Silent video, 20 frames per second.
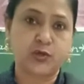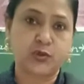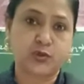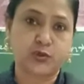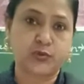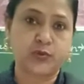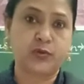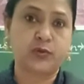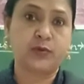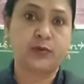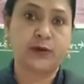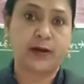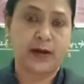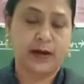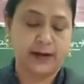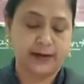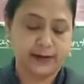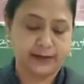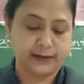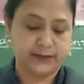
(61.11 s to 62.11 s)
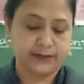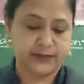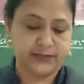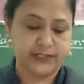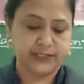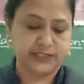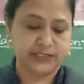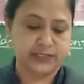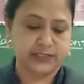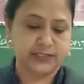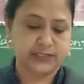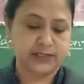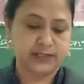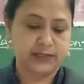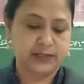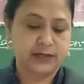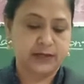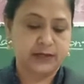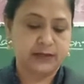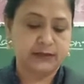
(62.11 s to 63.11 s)
to another region.
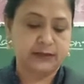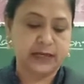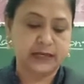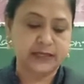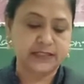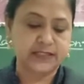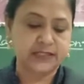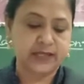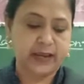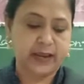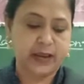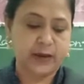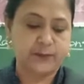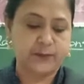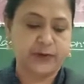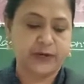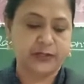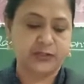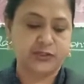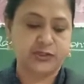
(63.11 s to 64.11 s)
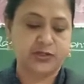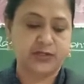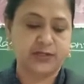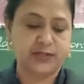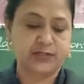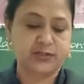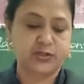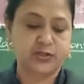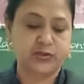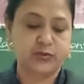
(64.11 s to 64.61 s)
Thus, air pressure is